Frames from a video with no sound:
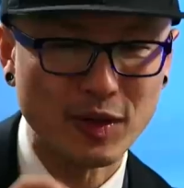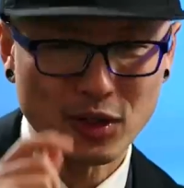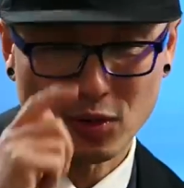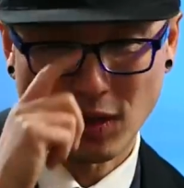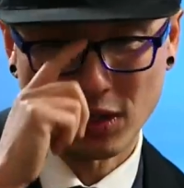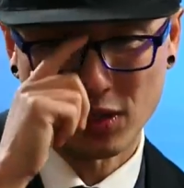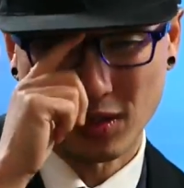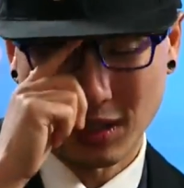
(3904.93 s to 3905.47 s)
how he
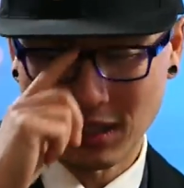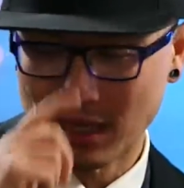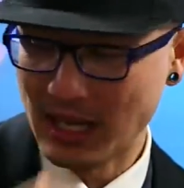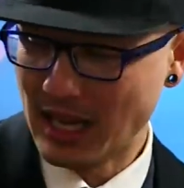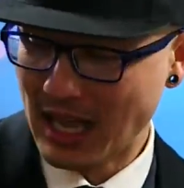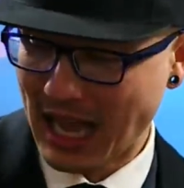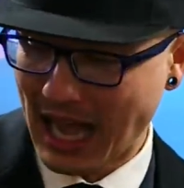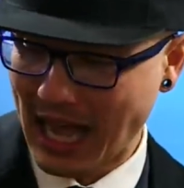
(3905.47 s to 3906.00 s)
structured it,
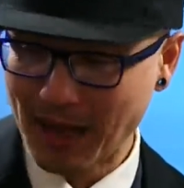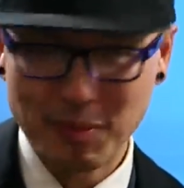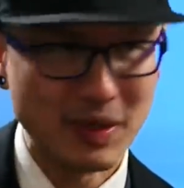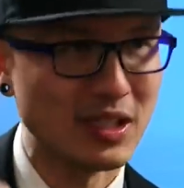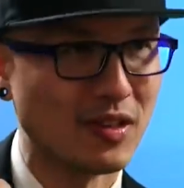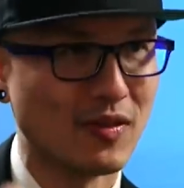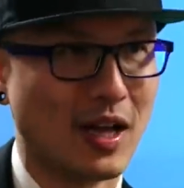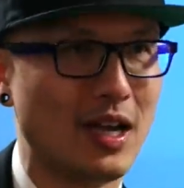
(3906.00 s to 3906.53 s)
high
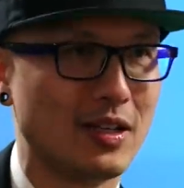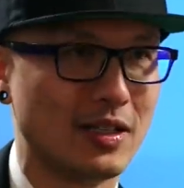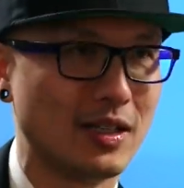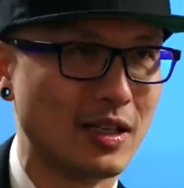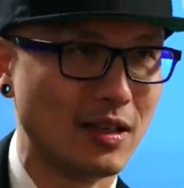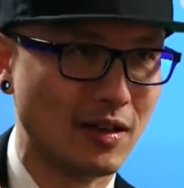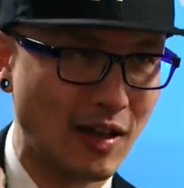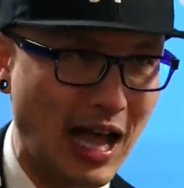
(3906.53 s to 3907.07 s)
piece of
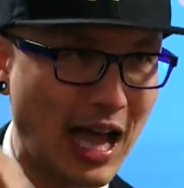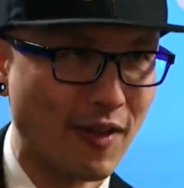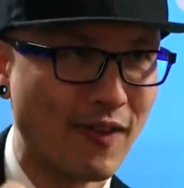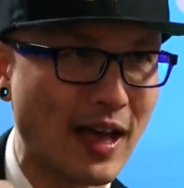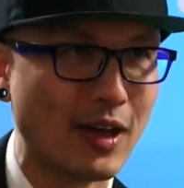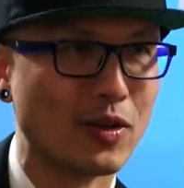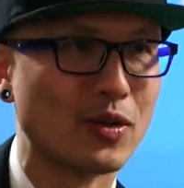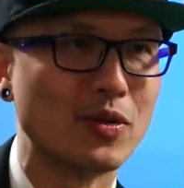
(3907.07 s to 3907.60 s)
content, high
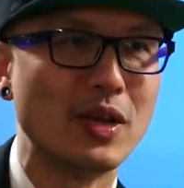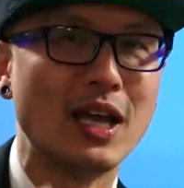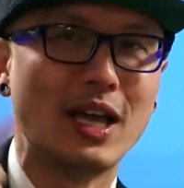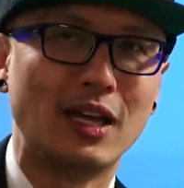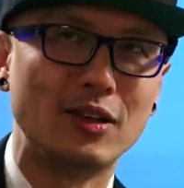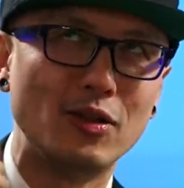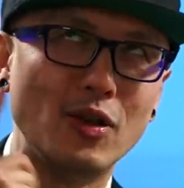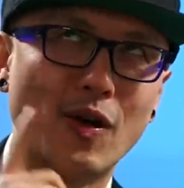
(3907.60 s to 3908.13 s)
value.
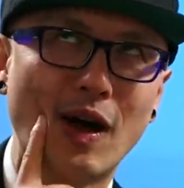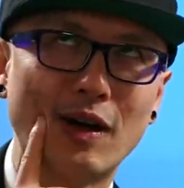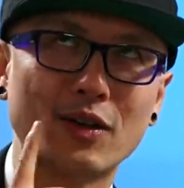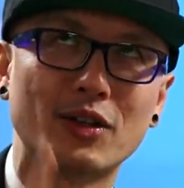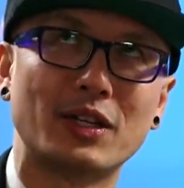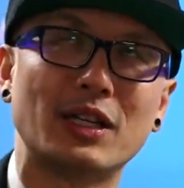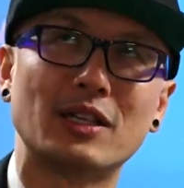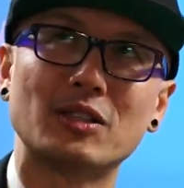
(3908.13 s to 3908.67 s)
You know how
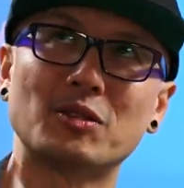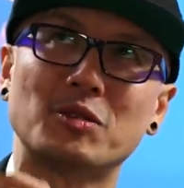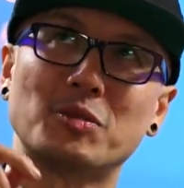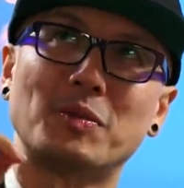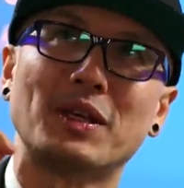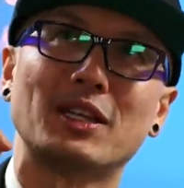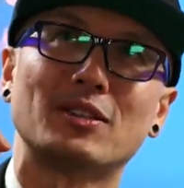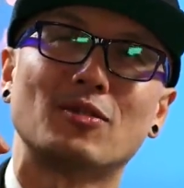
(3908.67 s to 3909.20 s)
good he
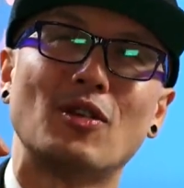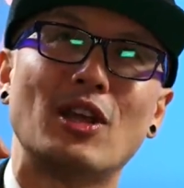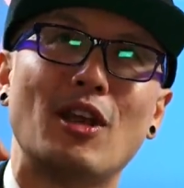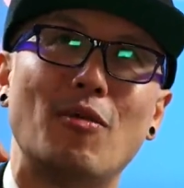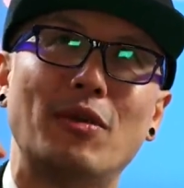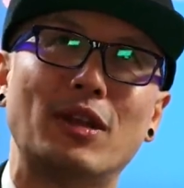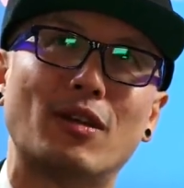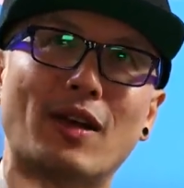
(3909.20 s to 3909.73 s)
is because
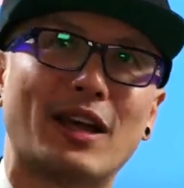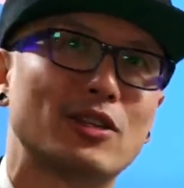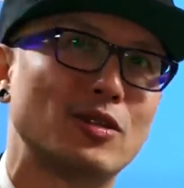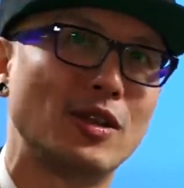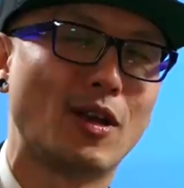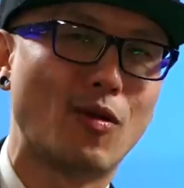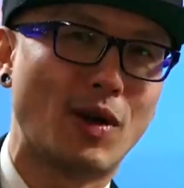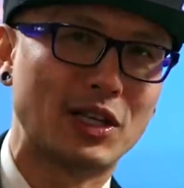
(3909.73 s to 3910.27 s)
when they don't
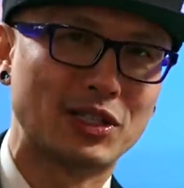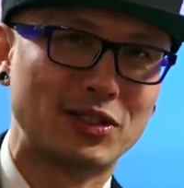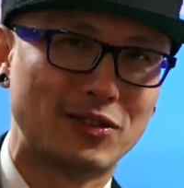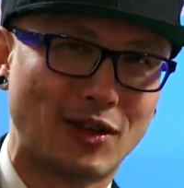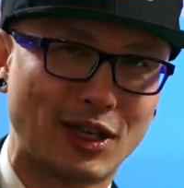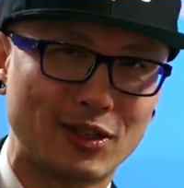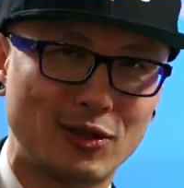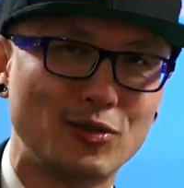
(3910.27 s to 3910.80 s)
ask you any
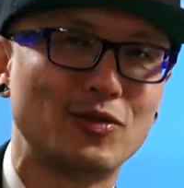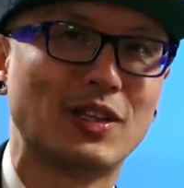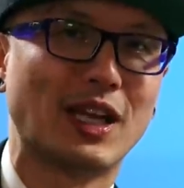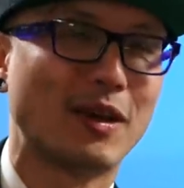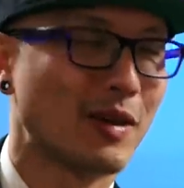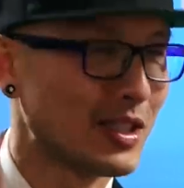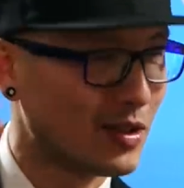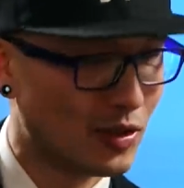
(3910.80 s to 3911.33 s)
questions like
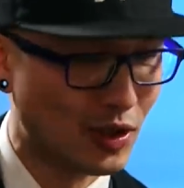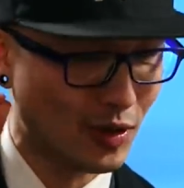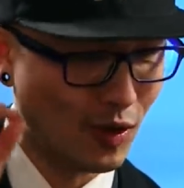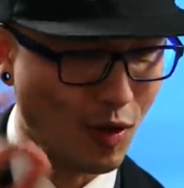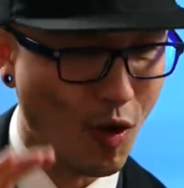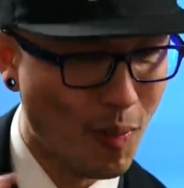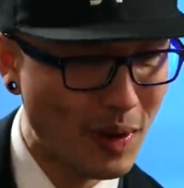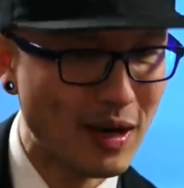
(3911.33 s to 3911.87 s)
Tuesday, because
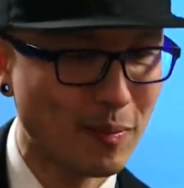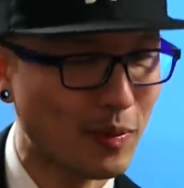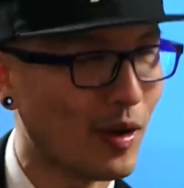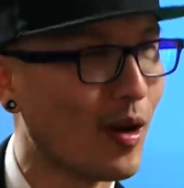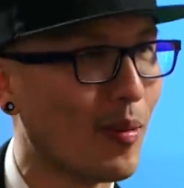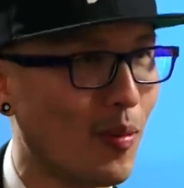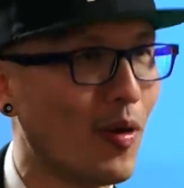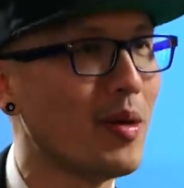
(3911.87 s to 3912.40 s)
to open up
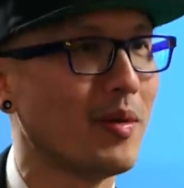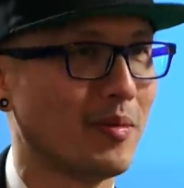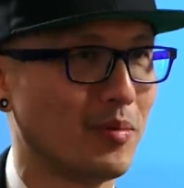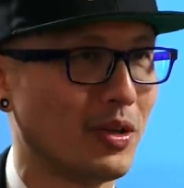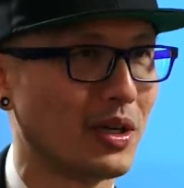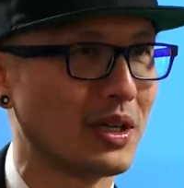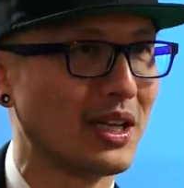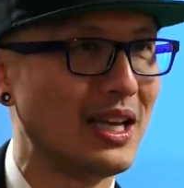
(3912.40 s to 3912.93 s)
their
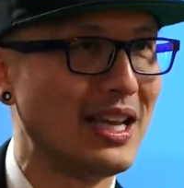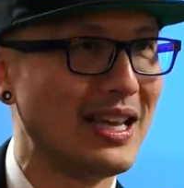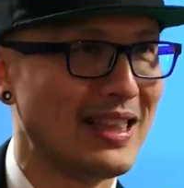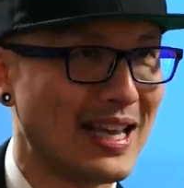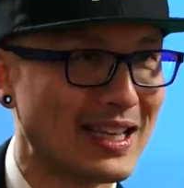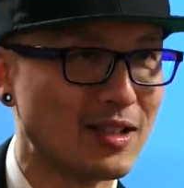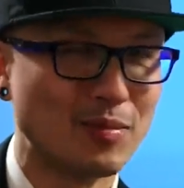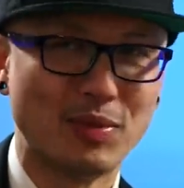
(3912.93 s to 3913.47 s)
appointment book,
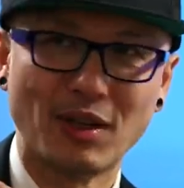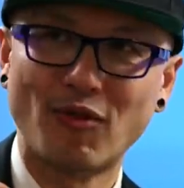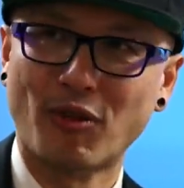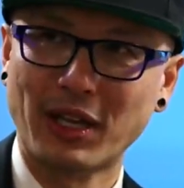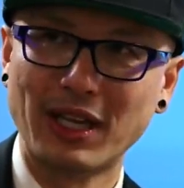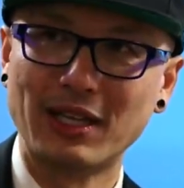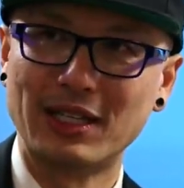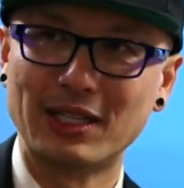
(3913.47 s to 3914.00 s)
that's a big
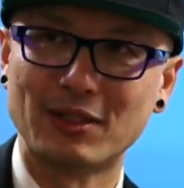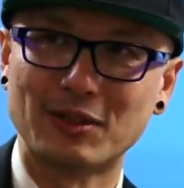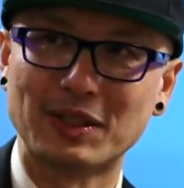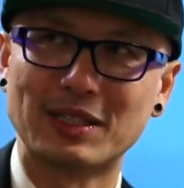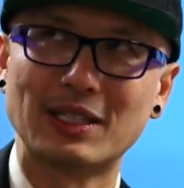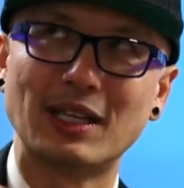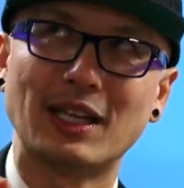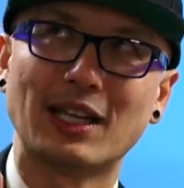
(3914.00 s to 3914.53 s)
freaking deal.
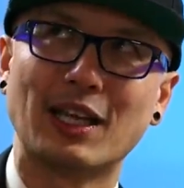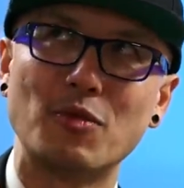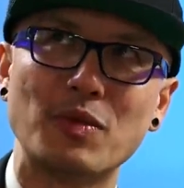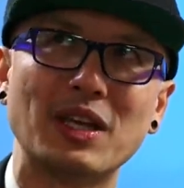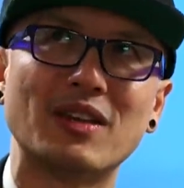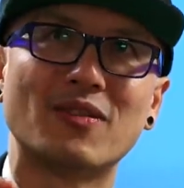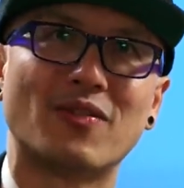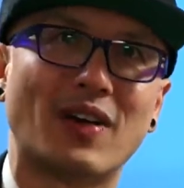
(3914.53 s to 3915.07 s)
To say that,
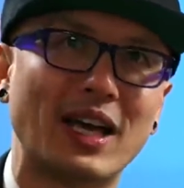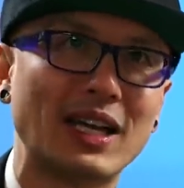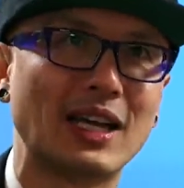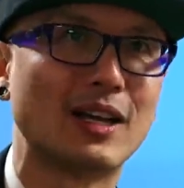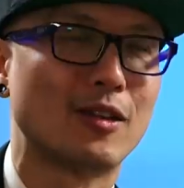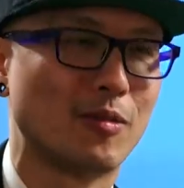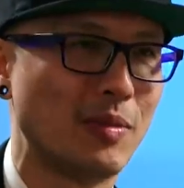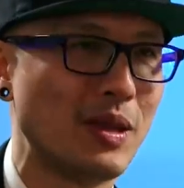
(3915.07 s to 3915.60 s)
can we
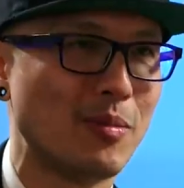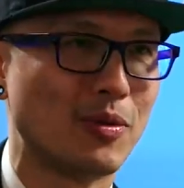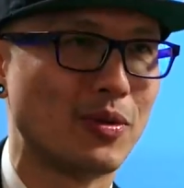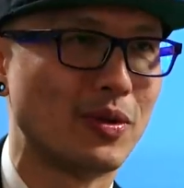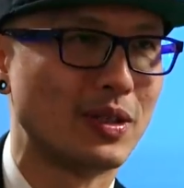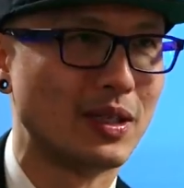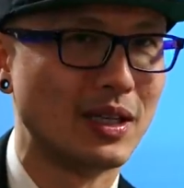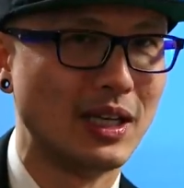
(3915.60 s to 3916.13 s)
invite other
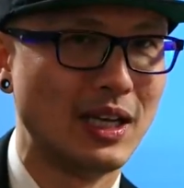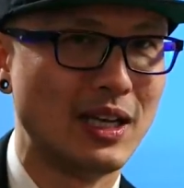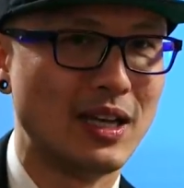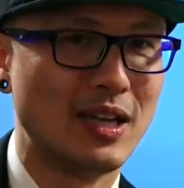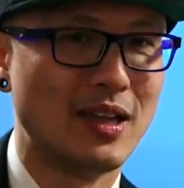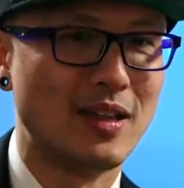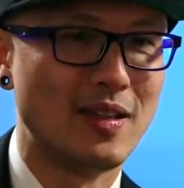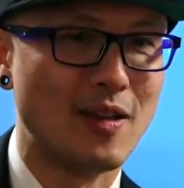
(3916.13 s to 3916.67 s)
people and
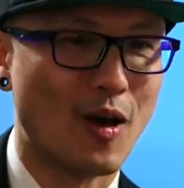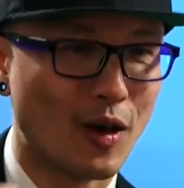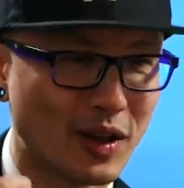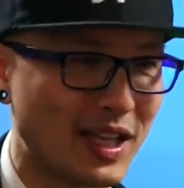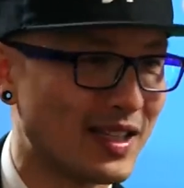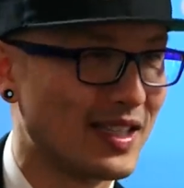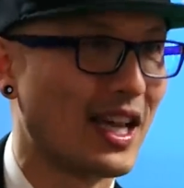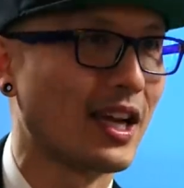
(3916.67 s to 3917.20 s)

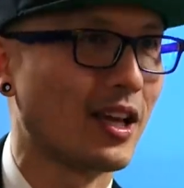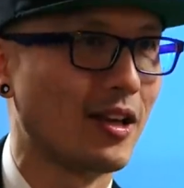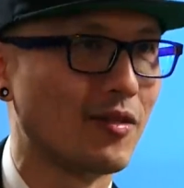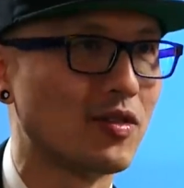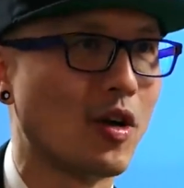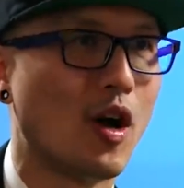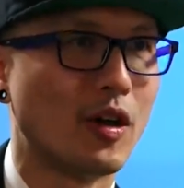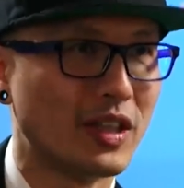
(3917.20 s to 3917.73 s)
all the
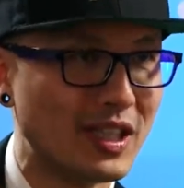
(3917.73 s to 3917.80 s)
executives,